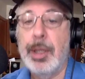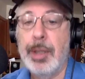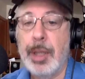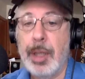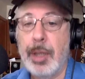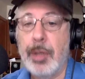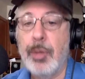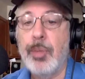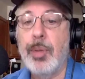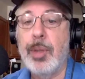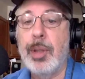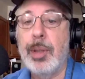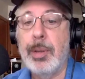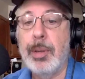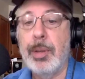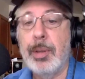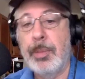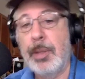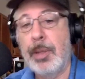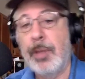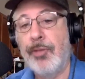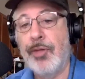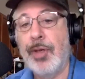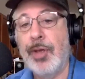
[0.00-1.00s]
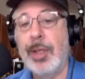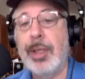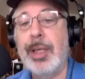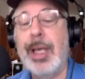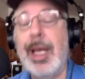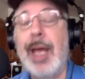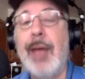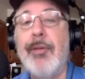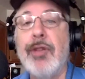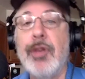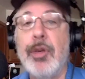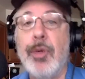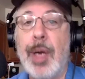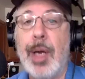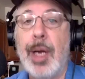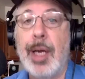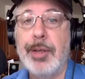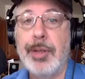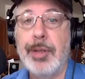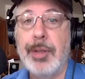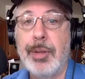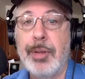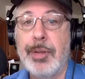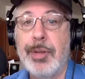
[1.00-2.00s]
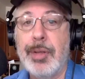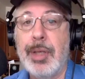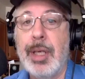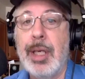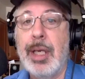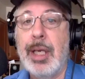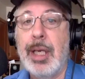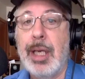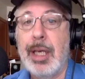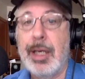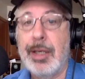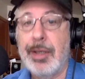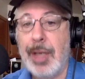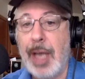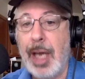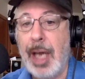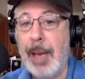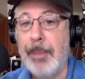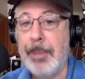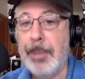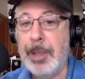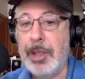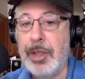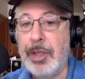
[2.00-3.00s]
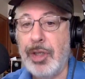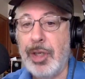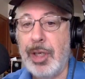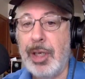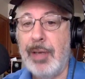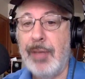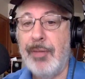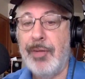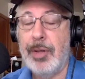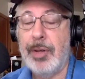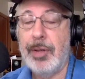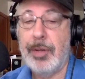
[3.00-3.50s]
Another one, my friend Kevin Rogers has Copy Chief.